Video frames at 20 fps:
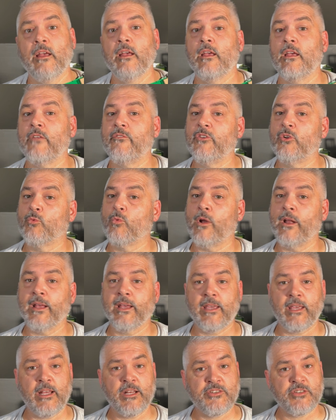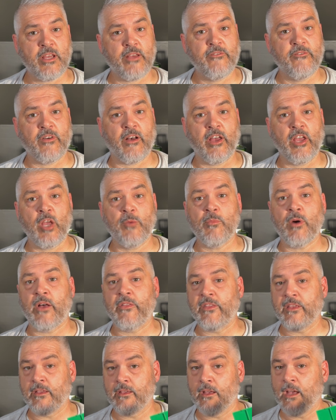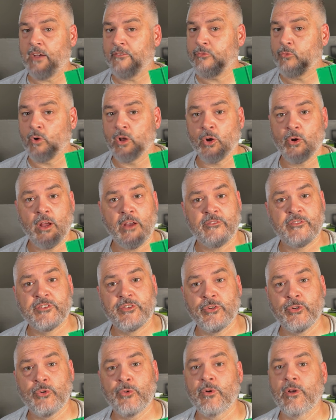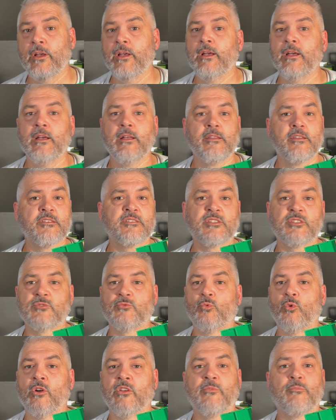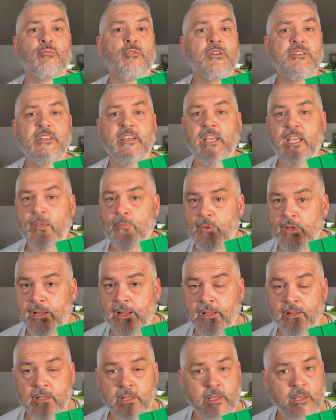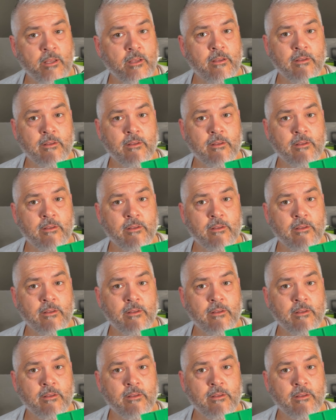If you're running keychain volume on the F1 or F2, this is worth printing immediately.